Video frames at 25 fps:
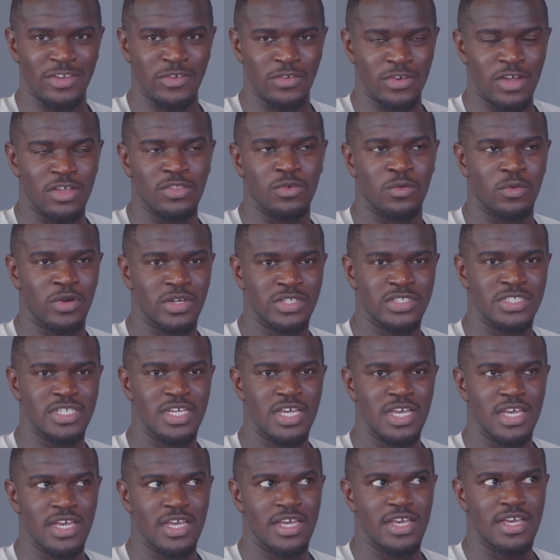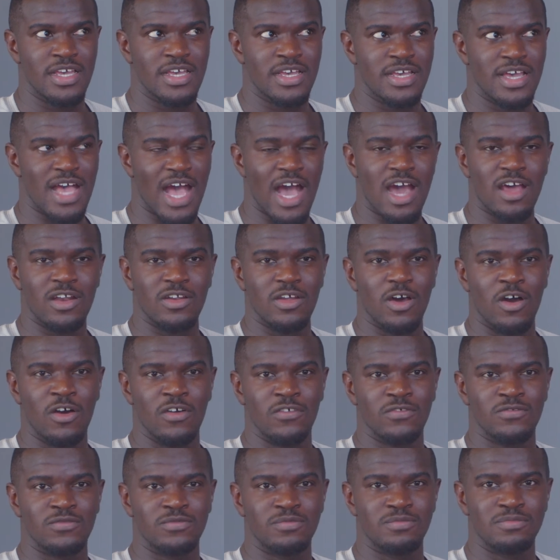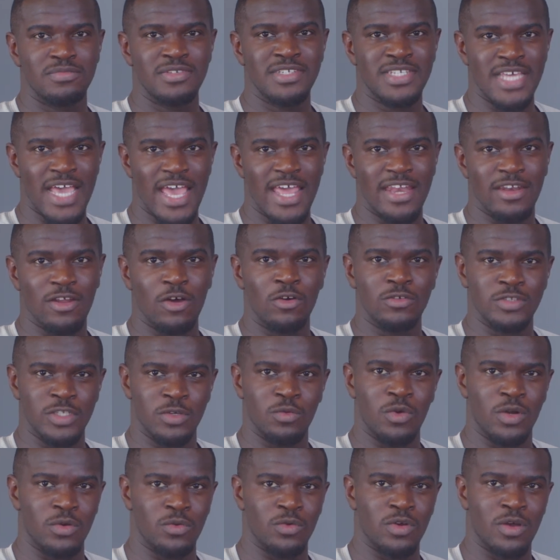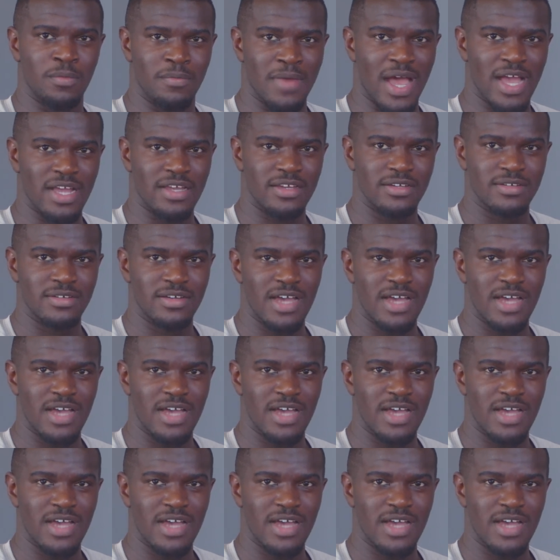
In other words, out of 10, only one will come back.